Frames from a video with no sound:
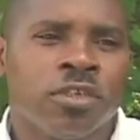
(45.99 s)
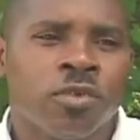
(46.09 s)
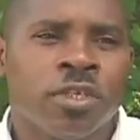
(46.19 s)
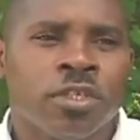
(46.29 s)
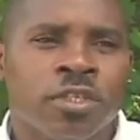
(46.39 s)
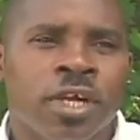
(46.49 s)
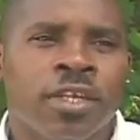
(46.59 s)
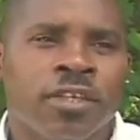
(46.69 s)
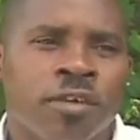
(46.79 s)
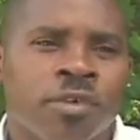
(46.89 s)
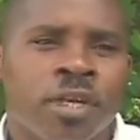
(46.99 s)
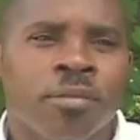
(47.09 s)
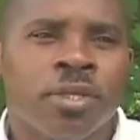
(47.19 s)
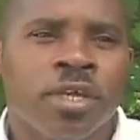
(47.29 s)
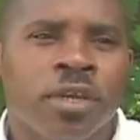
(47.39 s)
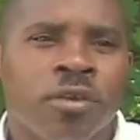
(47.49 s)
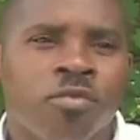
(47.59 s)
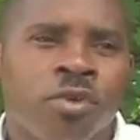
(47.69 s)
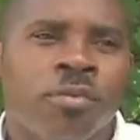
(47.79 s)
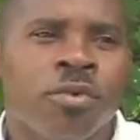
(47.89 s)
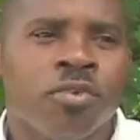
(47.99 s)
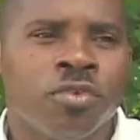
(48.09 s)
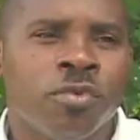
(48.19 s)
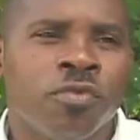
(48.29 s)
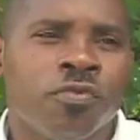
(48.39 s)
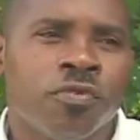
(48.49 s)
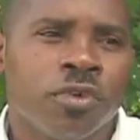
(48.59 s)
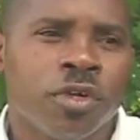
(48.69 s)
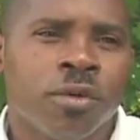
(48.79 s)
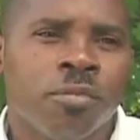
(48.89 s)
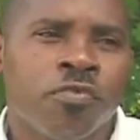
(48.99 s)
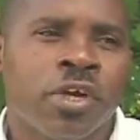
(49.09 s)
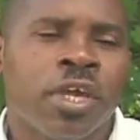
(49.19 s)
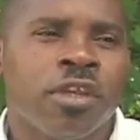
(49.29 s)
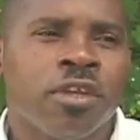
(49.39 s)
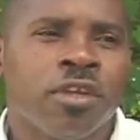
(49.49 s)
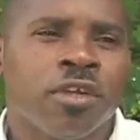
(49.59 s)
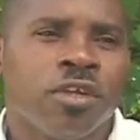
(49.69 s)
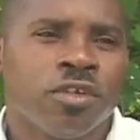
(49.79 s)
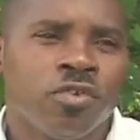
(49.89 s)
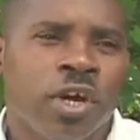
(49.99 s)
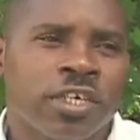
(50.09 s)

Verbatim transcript: So once that is available, then we'll be able to move, move ahead to